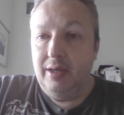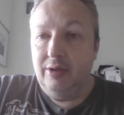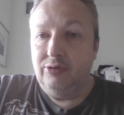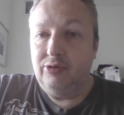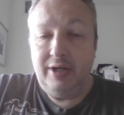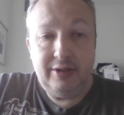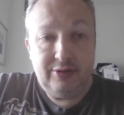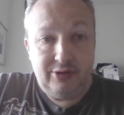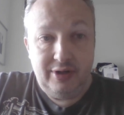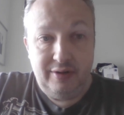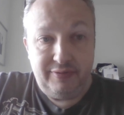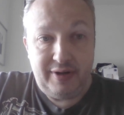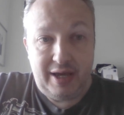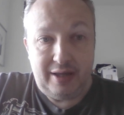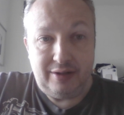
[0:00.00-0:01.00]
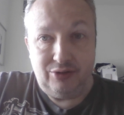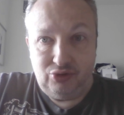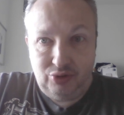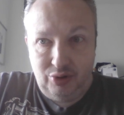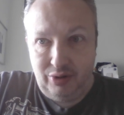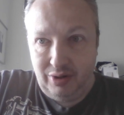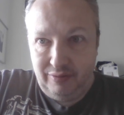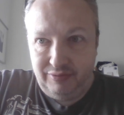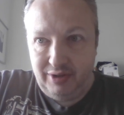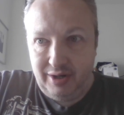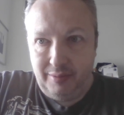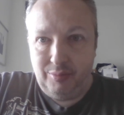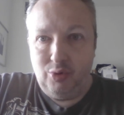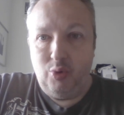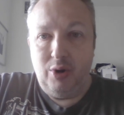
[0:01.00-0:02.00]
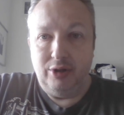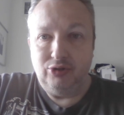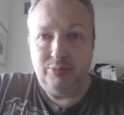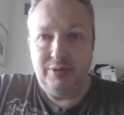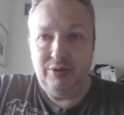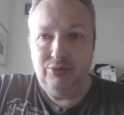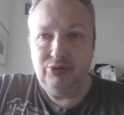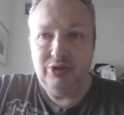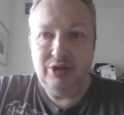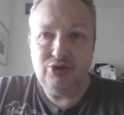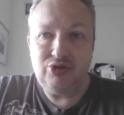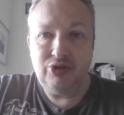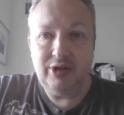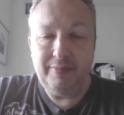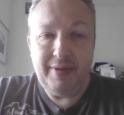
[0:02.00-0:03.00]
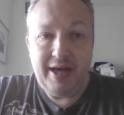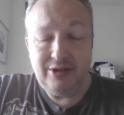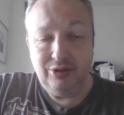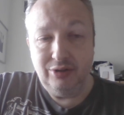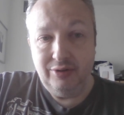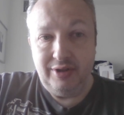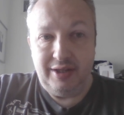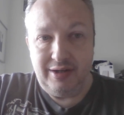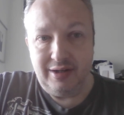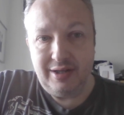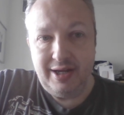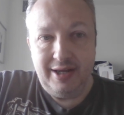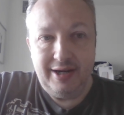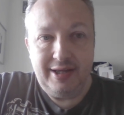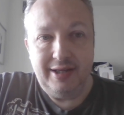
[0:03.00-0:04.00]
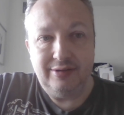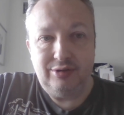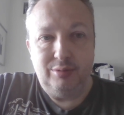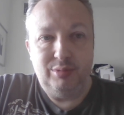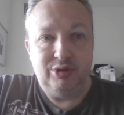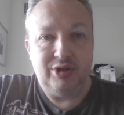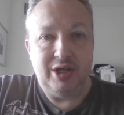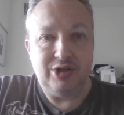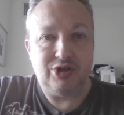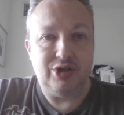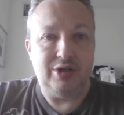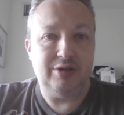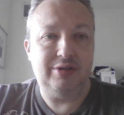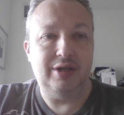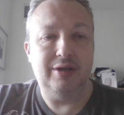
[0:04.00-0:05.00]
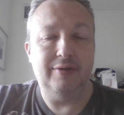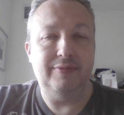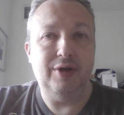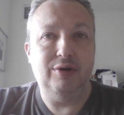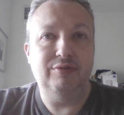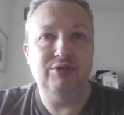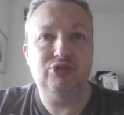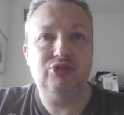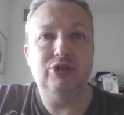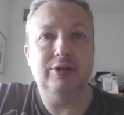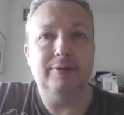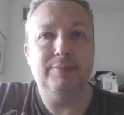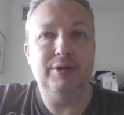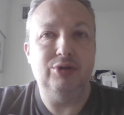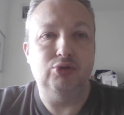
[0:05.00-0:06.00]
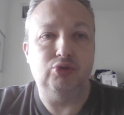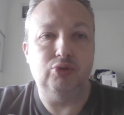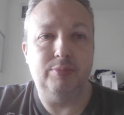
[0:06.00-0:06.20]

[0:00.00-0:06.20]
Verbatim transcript: So that's enough of that. The story of the number ones. But it was an interesting battle then, and it kind of got some attention that the Elvis and the Beatles were